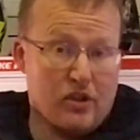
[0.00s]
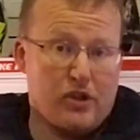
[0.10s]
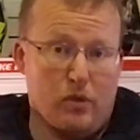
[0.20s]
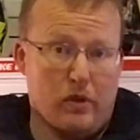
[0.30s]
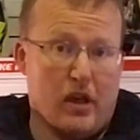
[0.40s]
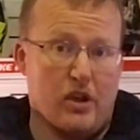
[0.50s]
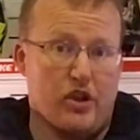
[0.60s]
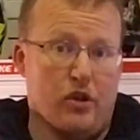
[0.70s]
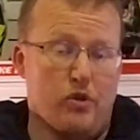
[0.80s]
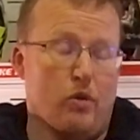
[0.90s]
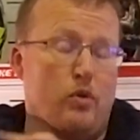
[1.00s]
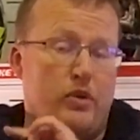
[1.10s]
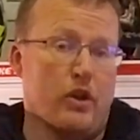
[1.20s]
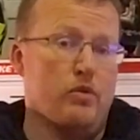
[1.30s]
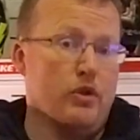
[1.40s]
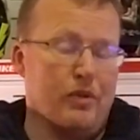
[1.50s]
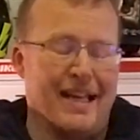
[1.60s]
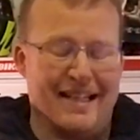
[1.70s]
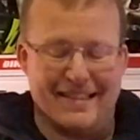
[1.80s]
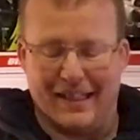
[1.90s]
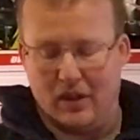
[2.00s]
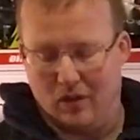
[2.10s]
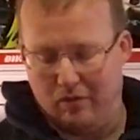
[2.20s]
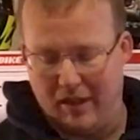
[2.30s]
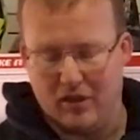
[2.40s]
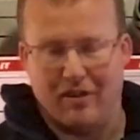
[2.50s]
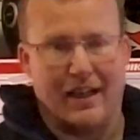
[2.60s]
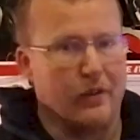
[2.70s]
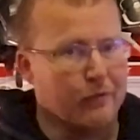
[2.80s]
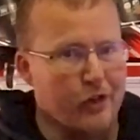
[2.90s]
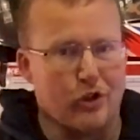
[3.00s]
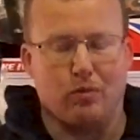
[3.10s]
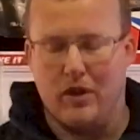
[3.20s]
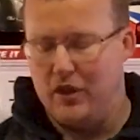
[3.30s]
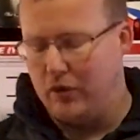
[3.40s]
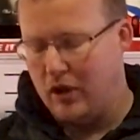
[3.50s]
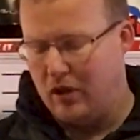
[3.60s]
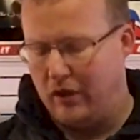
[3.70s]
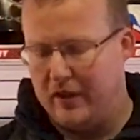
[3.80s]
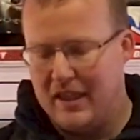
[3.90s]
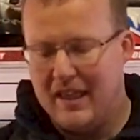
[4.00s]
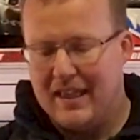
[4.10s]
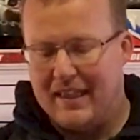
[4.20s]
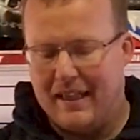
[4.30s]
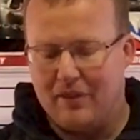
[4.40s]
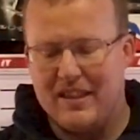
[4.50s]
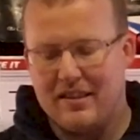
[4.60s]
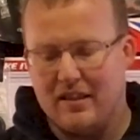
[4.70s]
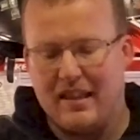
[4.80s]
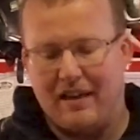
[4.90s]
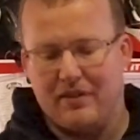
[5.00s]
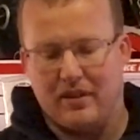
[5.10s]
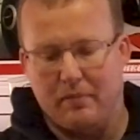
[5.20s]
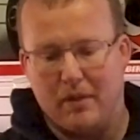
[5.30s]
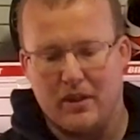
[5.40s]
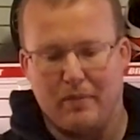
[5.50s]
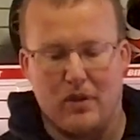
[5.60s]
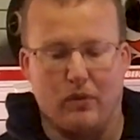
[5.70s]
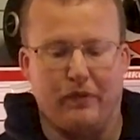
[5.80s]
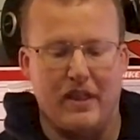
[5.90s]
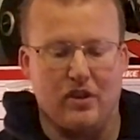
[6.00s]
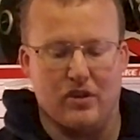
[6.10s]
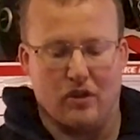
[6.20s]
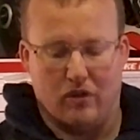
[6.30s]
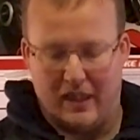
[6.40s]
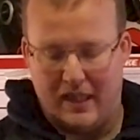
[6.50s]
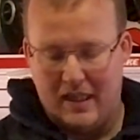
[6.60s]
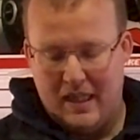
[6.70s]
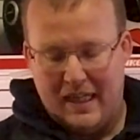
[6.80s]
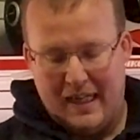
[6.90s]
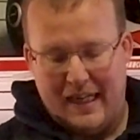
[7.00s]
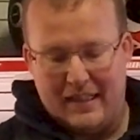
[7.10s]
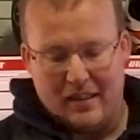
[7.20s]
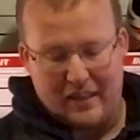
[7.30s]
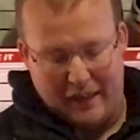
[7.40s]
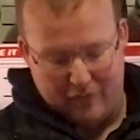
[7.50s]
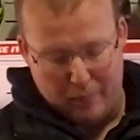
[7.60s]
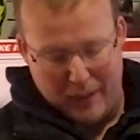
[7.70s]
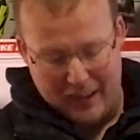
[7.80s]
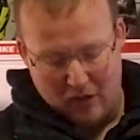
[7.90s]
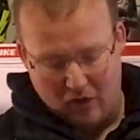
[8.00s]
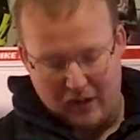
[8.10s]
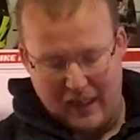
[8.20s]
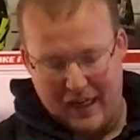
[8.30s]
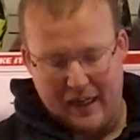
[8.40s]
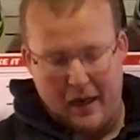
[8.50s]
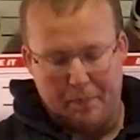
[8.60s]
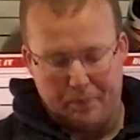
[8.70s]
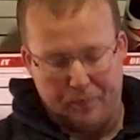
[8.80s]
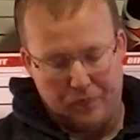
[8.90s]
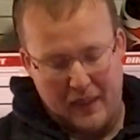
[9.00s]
The last two that I showed you also you can take on a racetrack. The first one you can't. Now this does have some special features on it. It does have the pin lock, and